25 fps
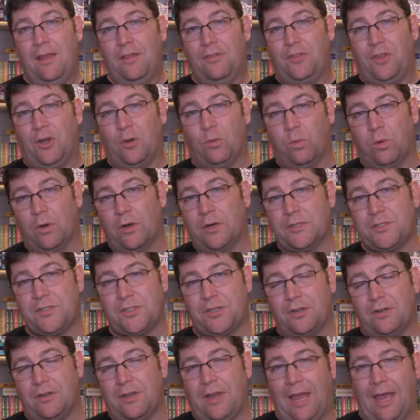There were
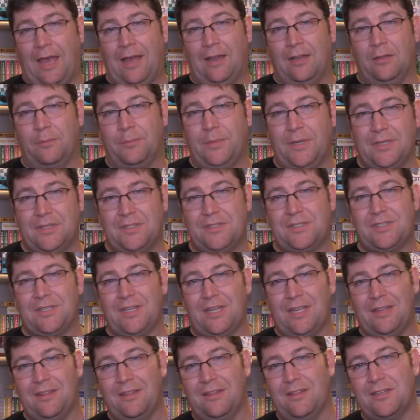certain elements
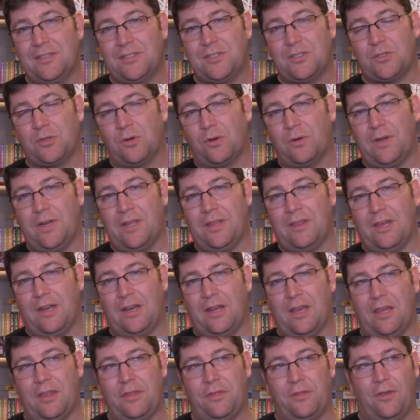in this story that
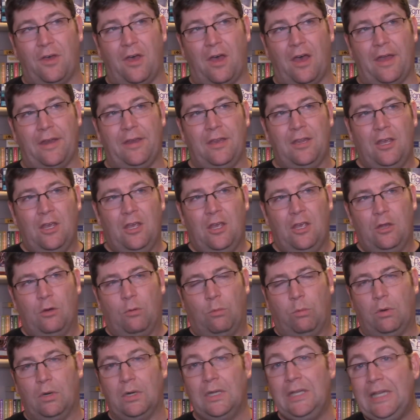I thought
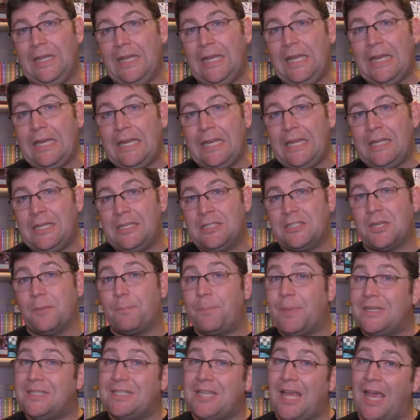were leading to
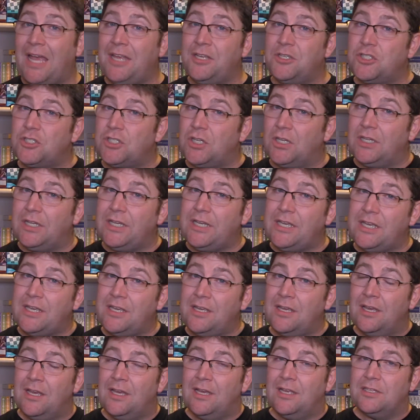
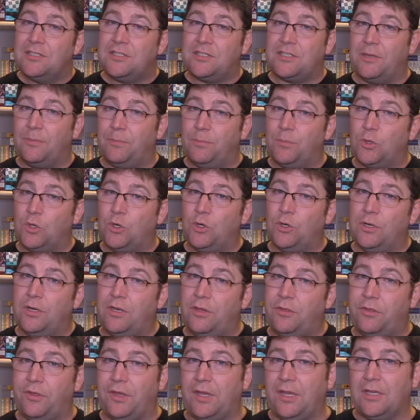potentially some
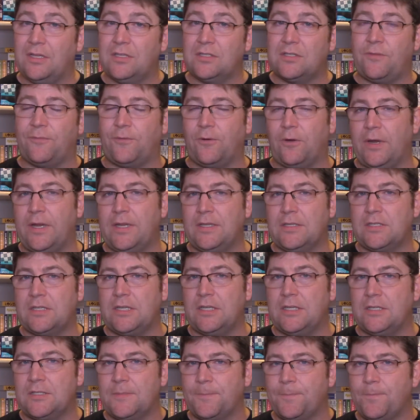good things. For
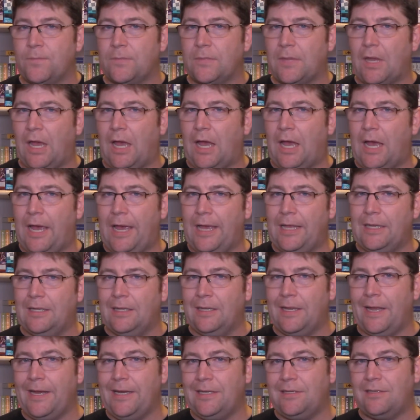instance, I
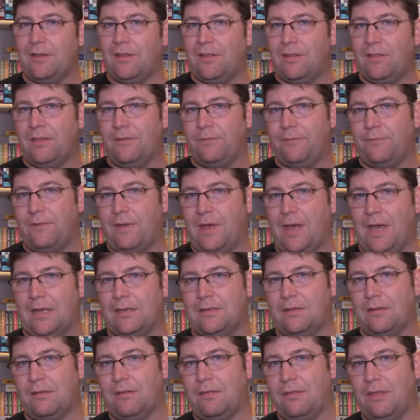liked the
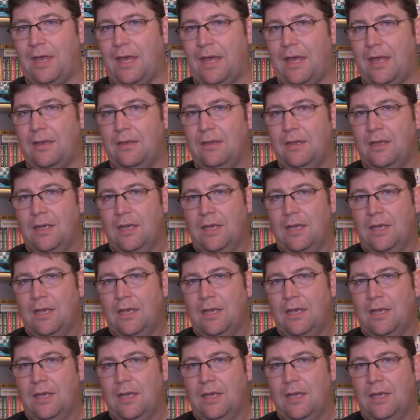fact that